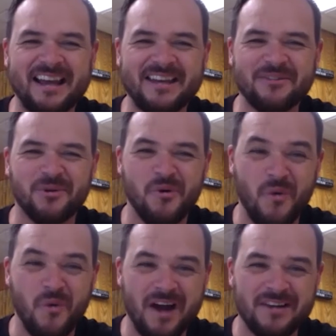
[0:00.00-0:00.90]

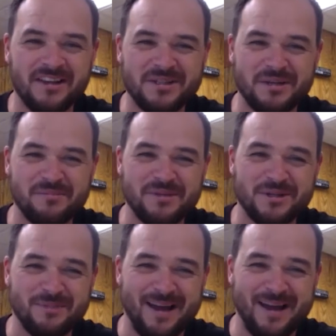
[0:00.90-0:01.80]
Rwanda, some
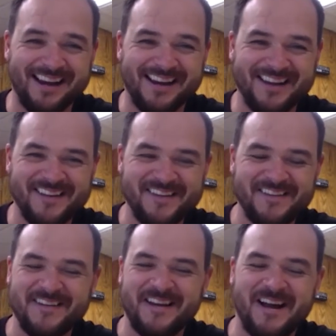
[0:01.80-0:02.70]
years back.
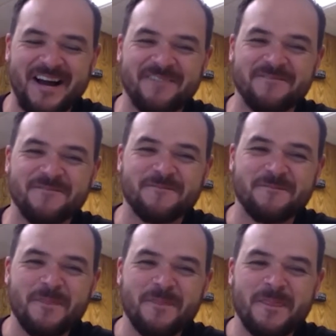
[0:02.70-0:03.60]

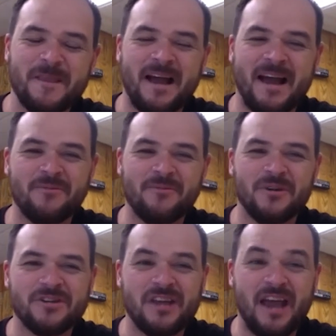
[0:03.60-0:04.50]
I
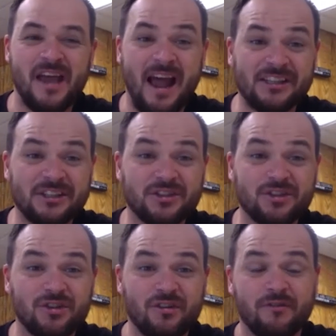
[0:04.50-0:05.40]
was
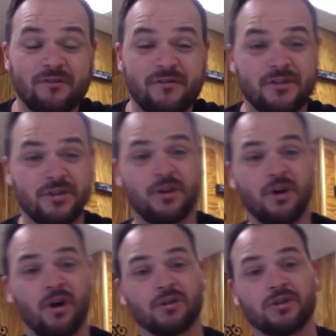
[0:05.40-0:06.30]
asked to
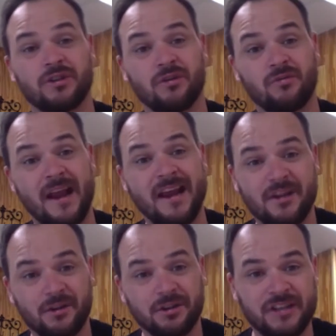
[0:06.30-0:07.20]
go to the
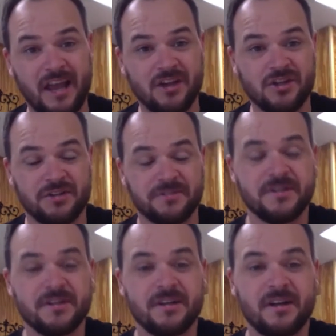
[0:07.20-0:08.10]
radio station
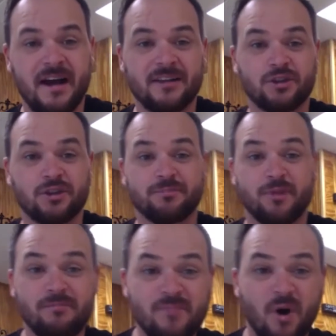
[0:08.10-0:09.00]
to
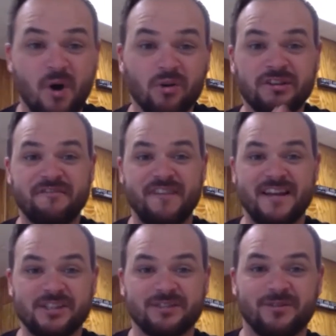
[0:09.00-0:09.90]
promote the
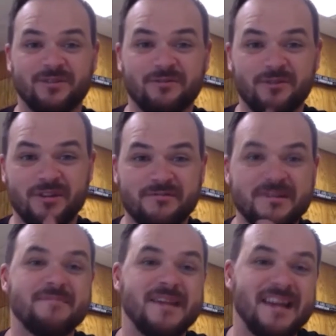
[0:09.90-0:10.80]
festival for
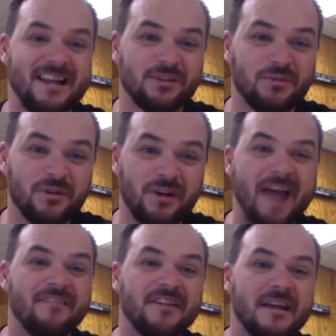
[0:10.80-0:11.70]
3 minutes. We were
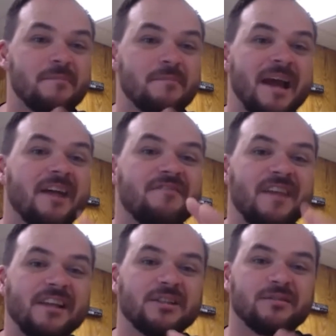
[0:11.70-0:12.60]
having a mega
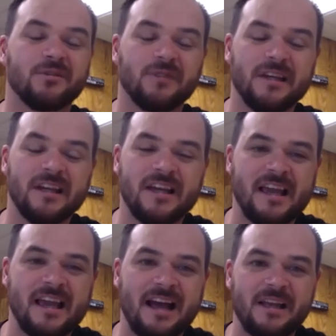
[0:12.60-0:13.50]
festival in
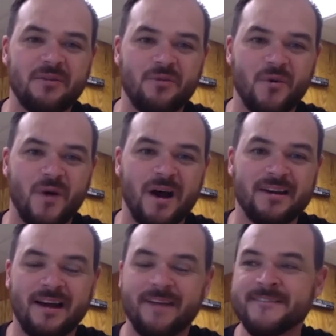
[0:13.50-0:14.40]
Kigali,
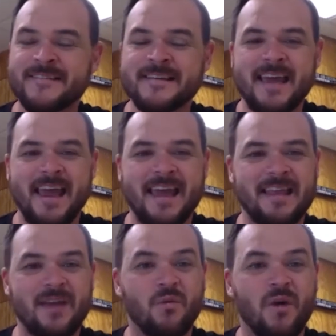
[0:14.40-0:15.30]
Rwanda, and
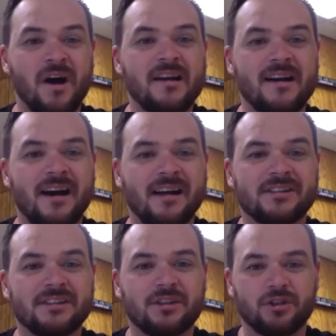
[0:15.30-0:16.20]
they wanted
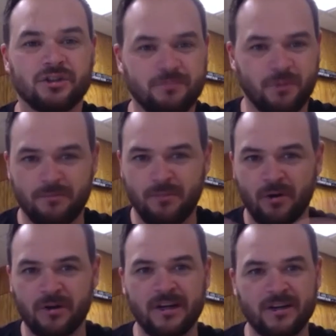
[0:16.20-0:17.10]
us to
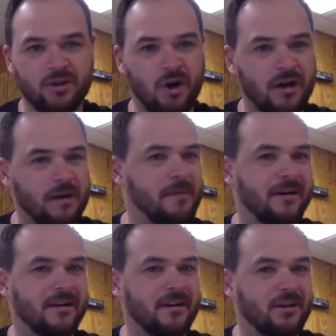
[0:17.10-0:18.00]
promote it and talk
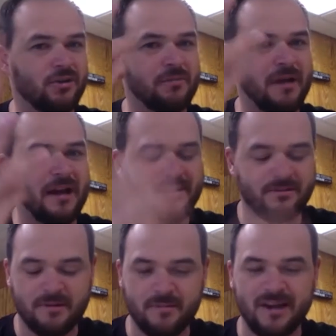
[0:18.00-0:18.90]
about it. They told me I had
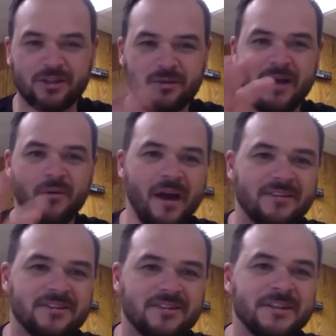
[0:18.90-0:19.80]
3 minutes, so I
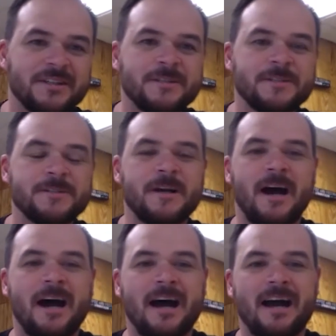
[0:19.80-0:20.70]
went.
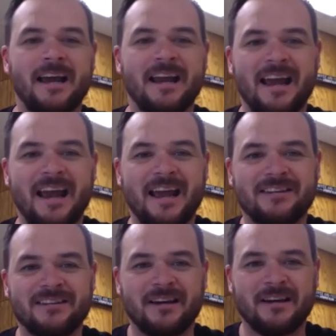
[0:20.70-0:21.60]
And I
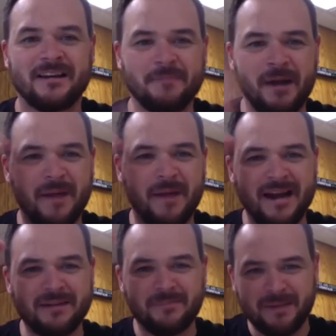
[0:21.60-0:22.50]
had in my
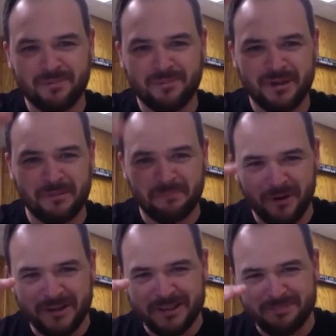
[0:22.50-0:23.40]
mind my bullet
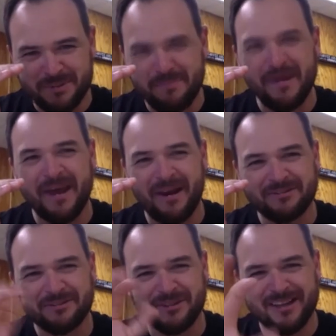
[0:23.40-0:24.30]
points
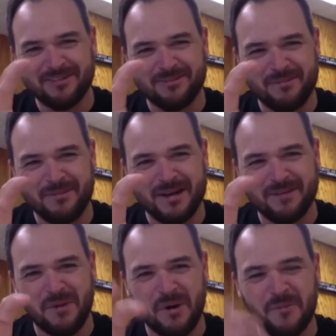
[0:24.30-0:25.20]
prepared for that
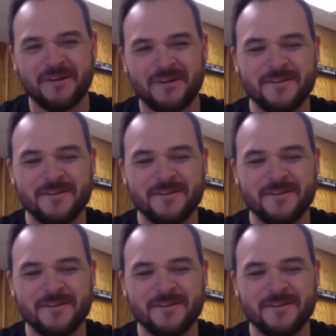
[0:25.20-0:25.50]
3-minute moment.